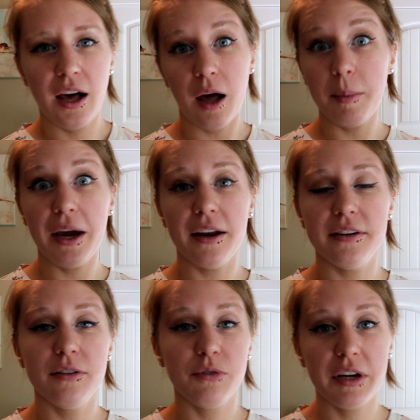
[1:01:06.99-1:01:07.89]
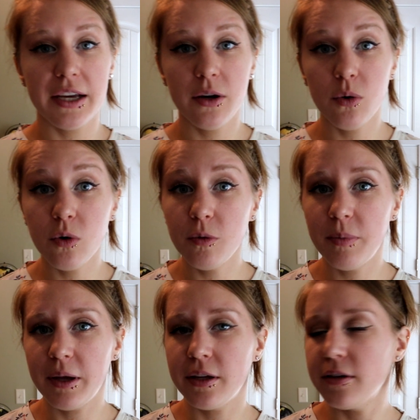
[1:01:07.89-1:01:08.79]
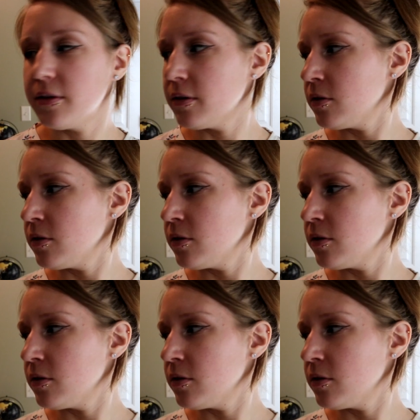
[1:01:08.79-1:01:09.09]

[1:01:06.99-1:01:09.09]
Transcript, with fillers: coming at a different angle, but